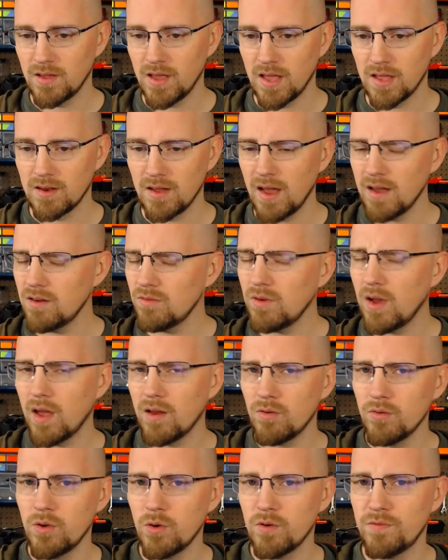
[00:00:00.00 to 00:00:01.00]
And I
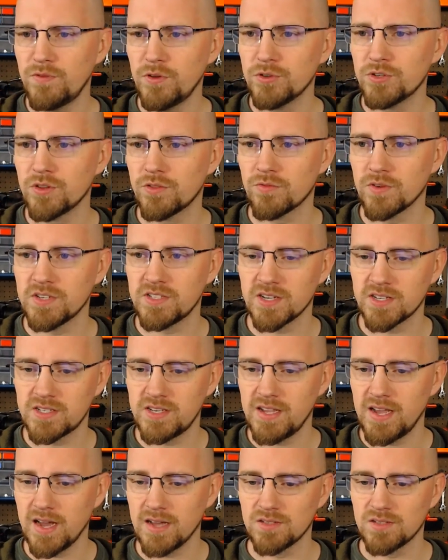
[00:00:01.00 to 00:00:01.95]
don't know if Fusion 360